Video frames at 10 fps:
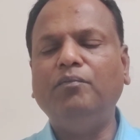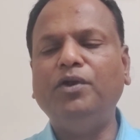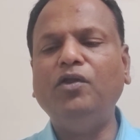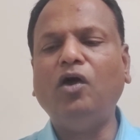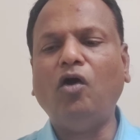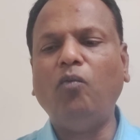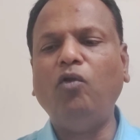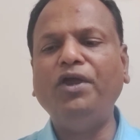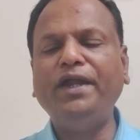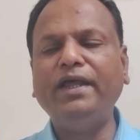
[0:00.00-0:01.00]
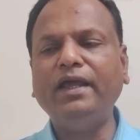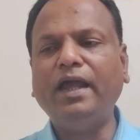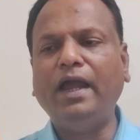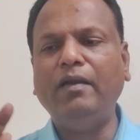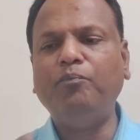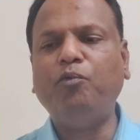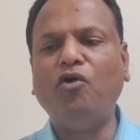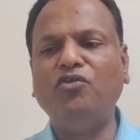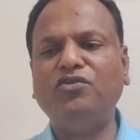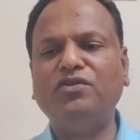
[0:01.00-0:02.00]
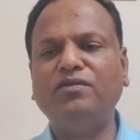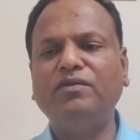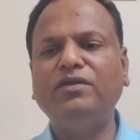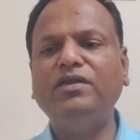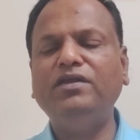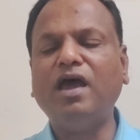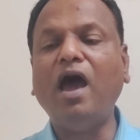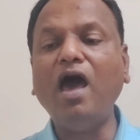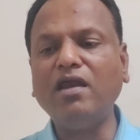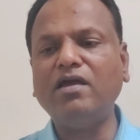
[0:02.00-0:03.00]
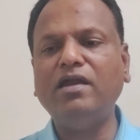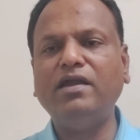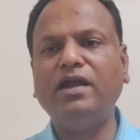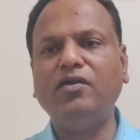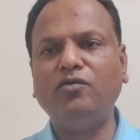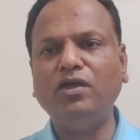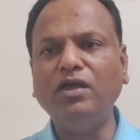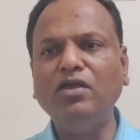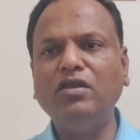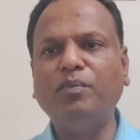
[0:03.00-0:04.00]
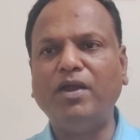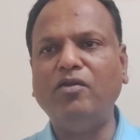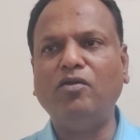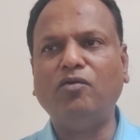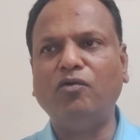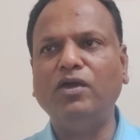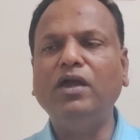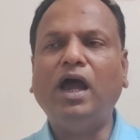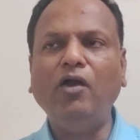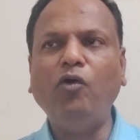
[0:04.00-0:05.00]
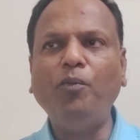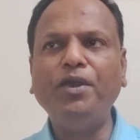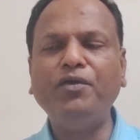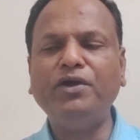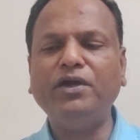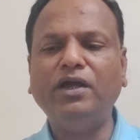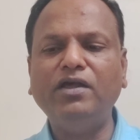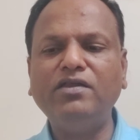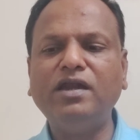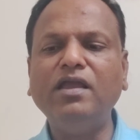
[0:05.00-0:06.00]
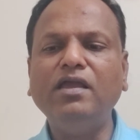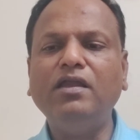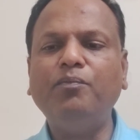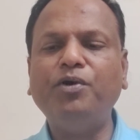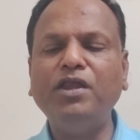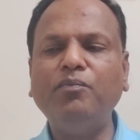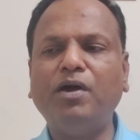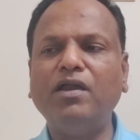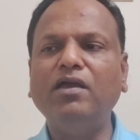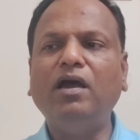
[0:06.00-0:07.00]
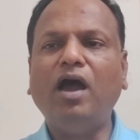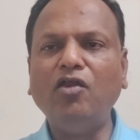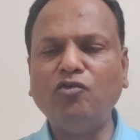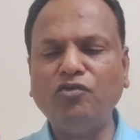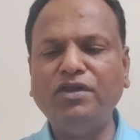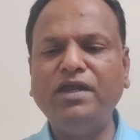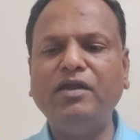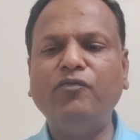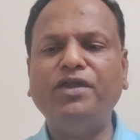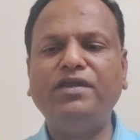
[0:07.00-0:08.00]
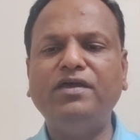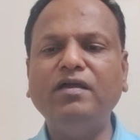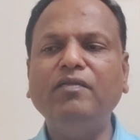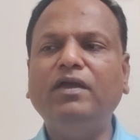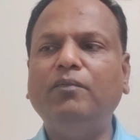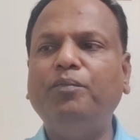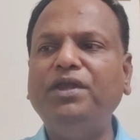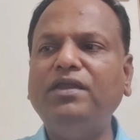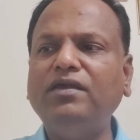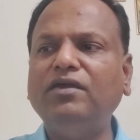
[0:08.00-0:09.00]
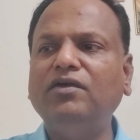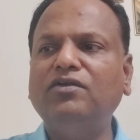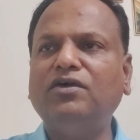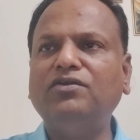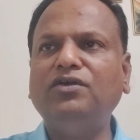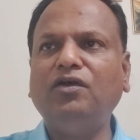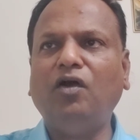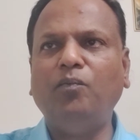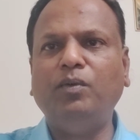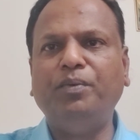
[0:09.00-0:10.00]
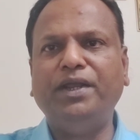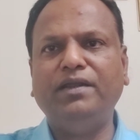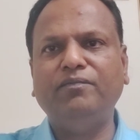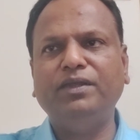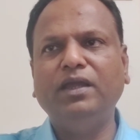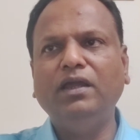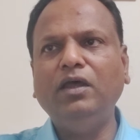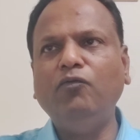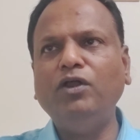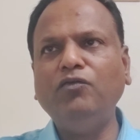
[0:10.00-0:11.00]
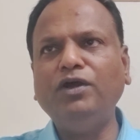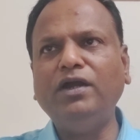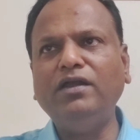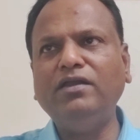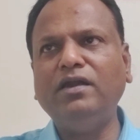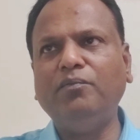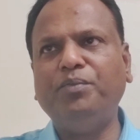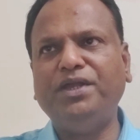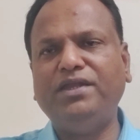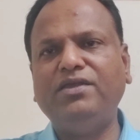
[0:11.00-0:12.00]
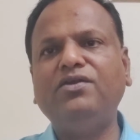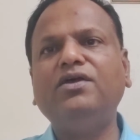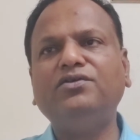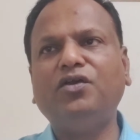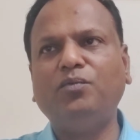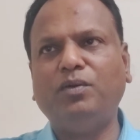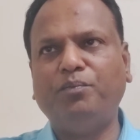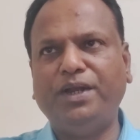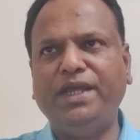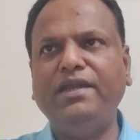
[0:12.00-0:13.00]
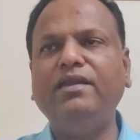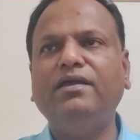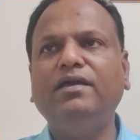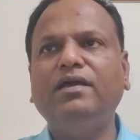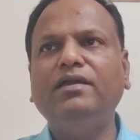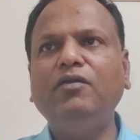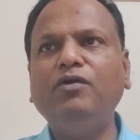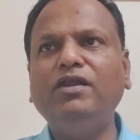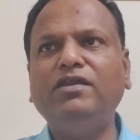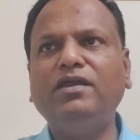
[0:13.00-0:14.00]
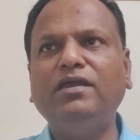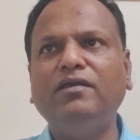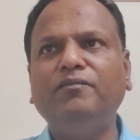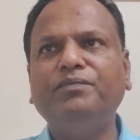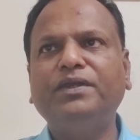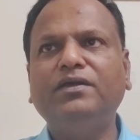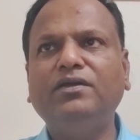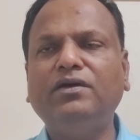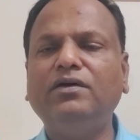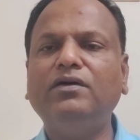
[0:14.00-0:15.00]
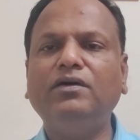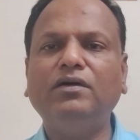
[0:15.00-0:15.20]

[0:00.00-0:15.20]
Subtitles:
medulla oblongata and pons, these are connected to the spinal cord. I hope you understand the first part associated with the basic structure of the brain. Now, once we understand the basic structure of the brain, then we'll see the